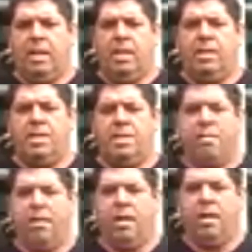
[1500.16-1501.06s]

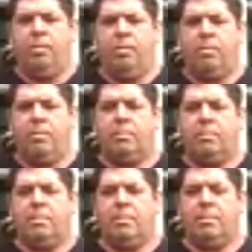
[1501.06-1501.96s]
Indigigrow
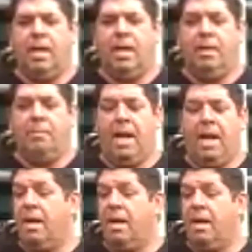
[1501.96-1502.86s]
has
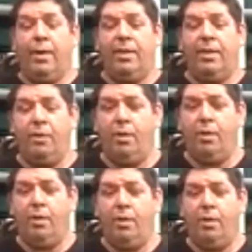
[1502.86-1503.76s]
our foot in the door
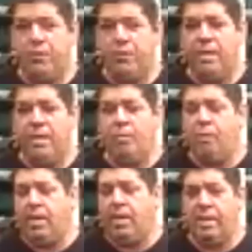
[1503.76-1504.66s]
when that explosion
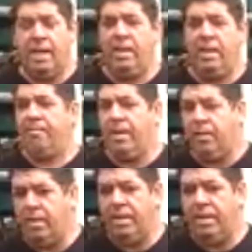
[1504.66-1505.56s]
happens, and we
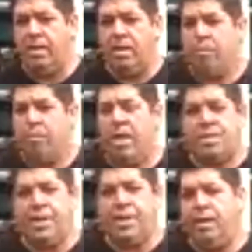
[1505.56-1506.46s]
don't get left behind.
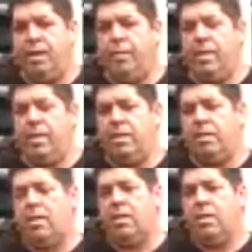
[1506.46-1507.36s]
We actually go
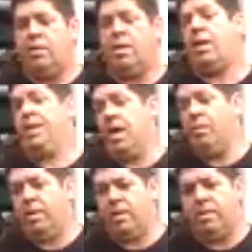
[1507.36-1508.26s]
with it. Not only
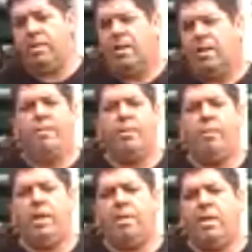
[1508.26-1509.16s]
go with it,
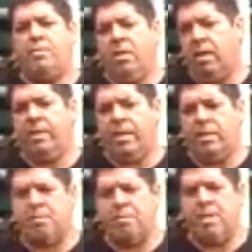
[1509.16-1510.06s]
but we try and drive the
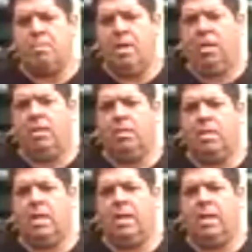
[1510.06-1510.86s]
industry as well.